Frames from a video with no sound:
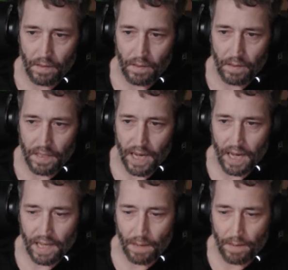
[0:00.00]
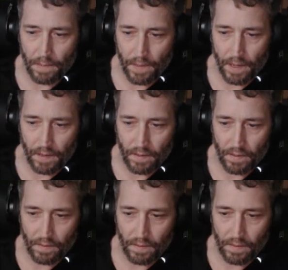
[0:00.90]
Yeah, that might be better.
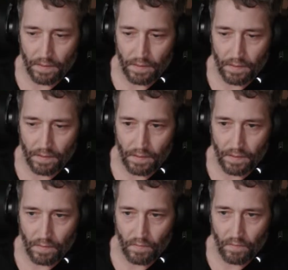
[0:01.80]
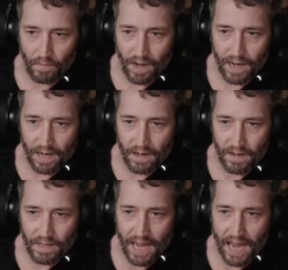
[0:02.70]
Right here?
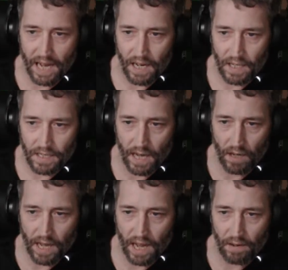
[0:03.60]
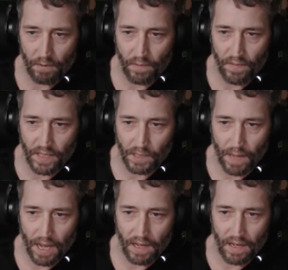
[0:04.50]
Yeah. Yeah, okay. We found a
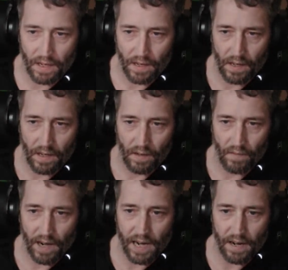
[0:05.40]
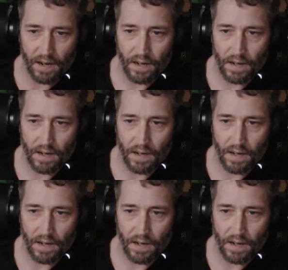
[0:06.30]
spot. Right here.